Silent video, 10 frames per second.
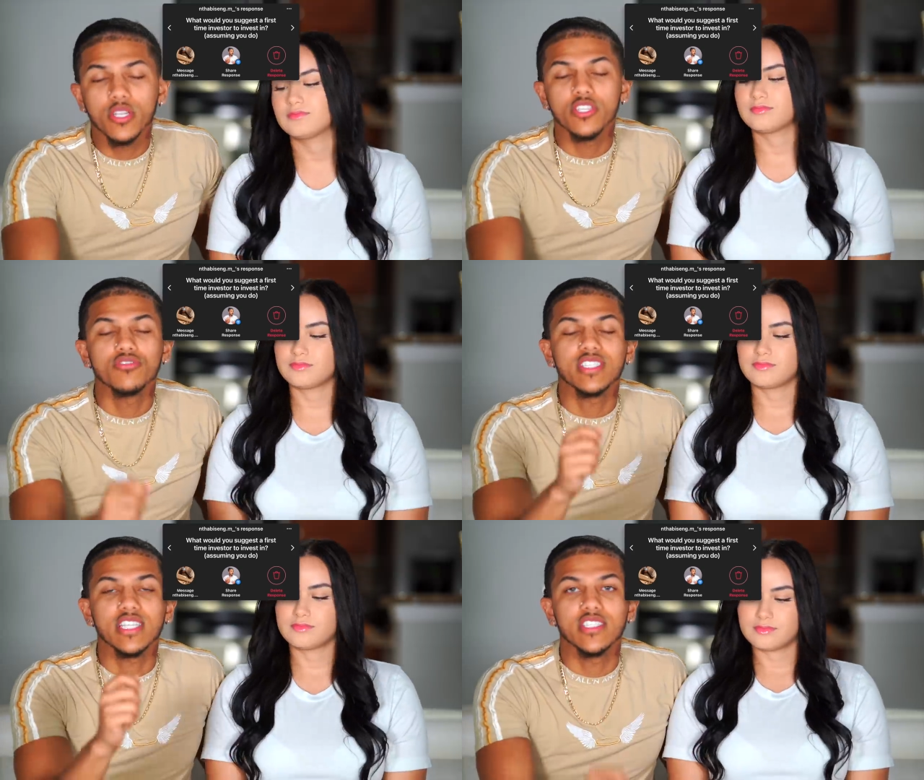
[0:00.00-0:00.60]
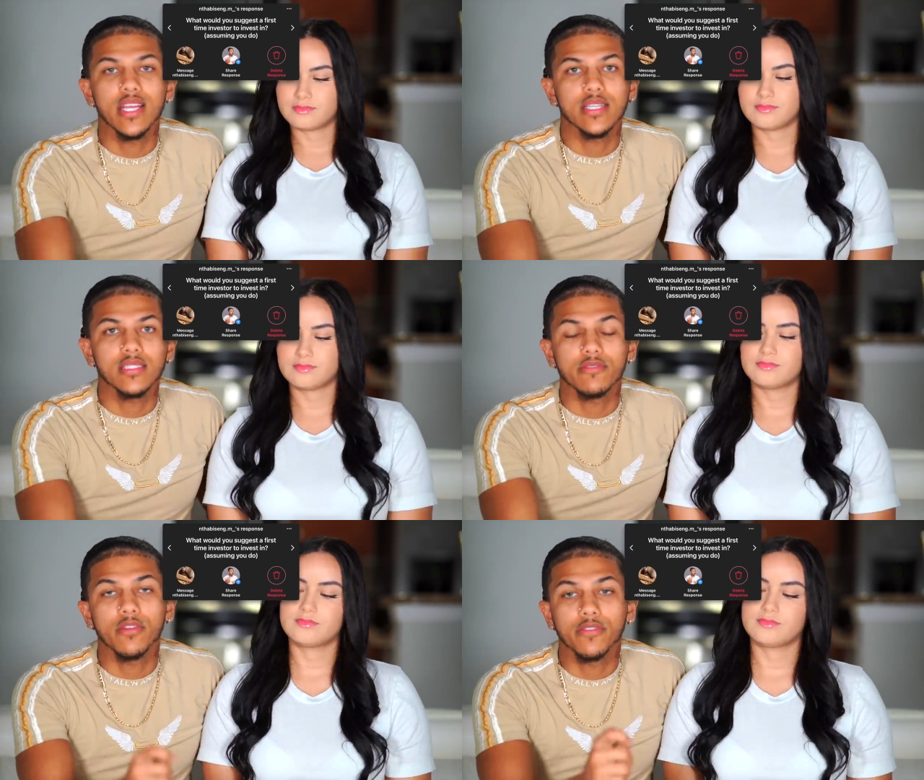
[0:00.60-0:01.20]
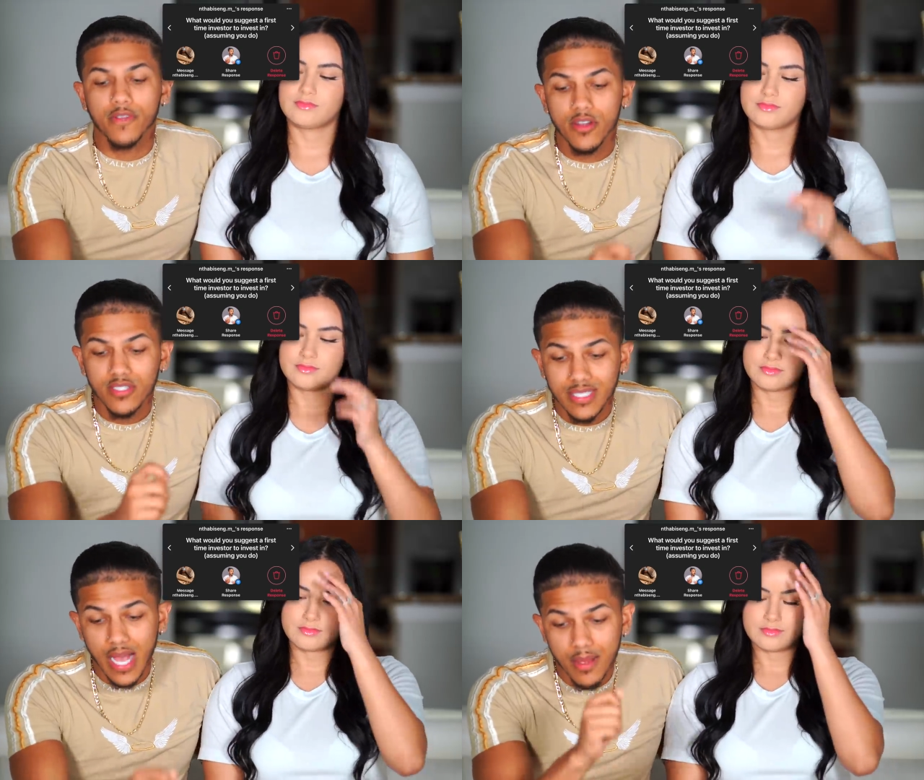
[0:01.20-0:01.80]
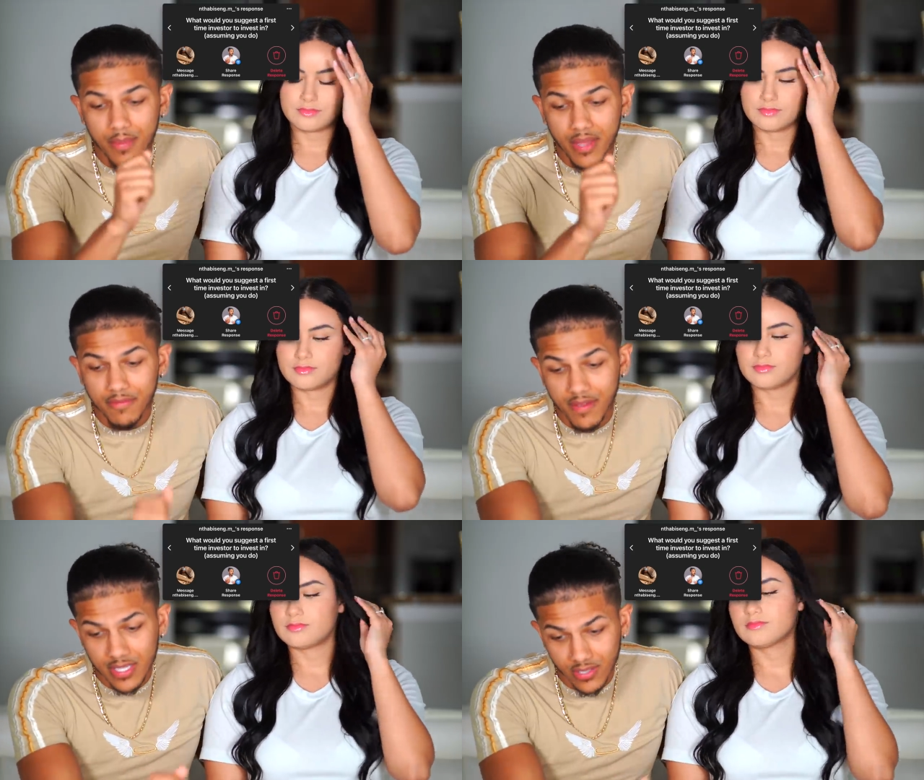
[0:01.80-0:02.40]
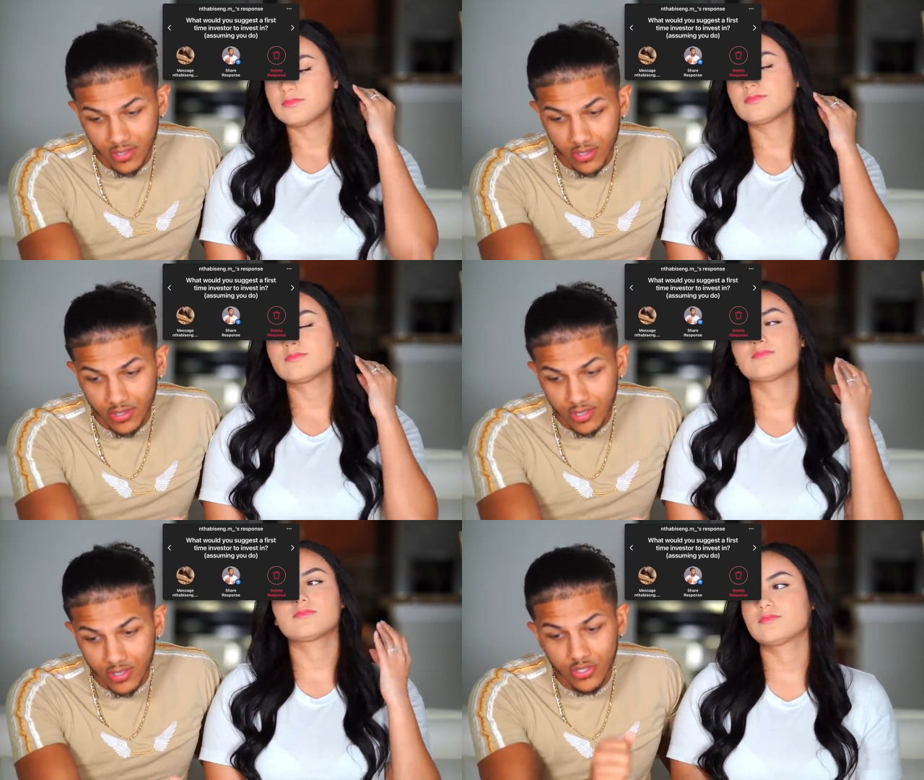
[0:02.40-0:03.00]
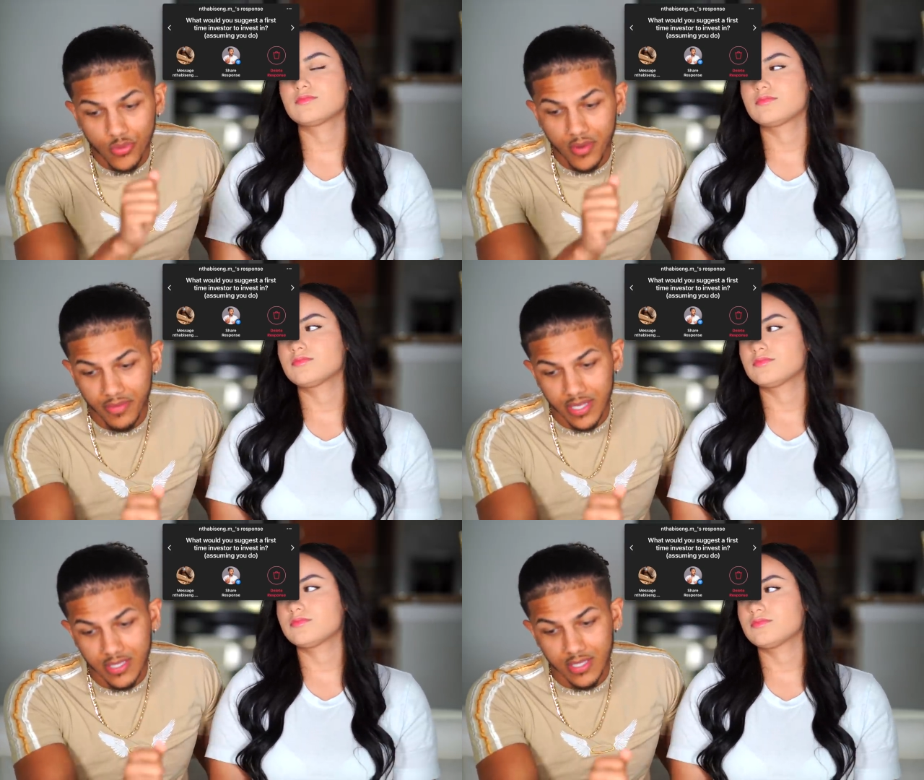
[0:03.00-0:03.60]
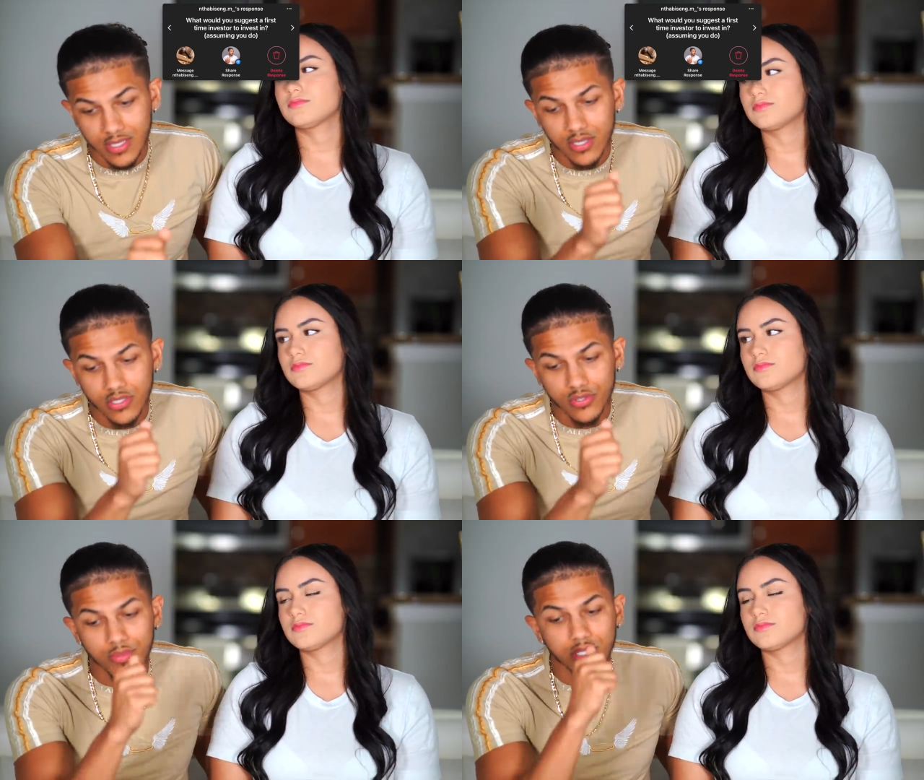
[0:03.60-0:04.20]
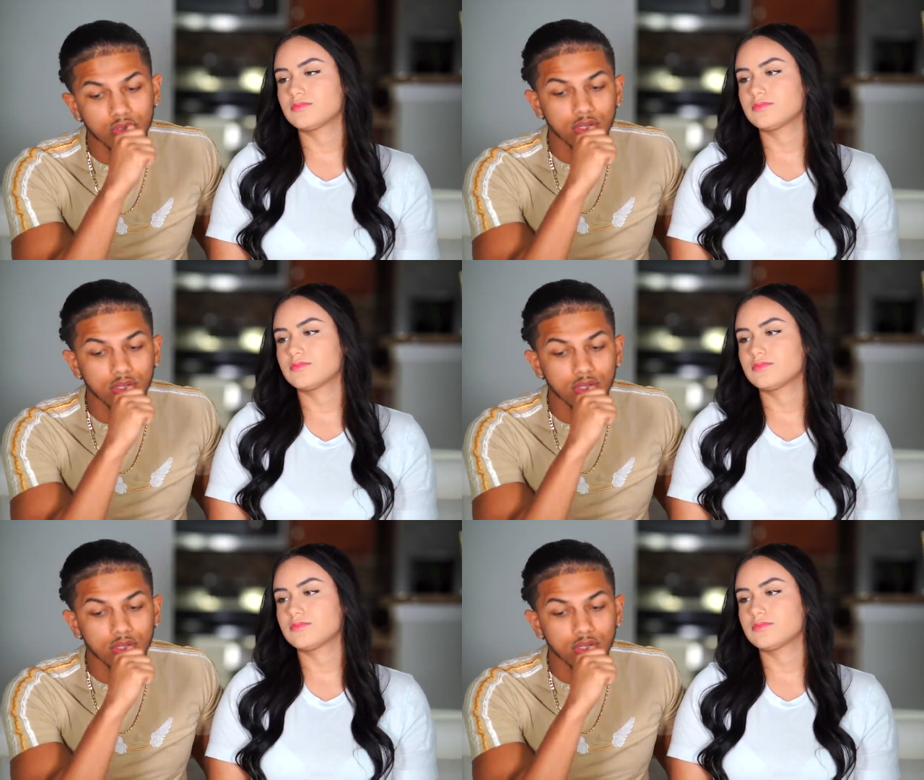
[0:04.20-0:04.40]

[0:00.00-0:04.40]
Speaker 1: would you suggest for first-time investors to invest in, assuming you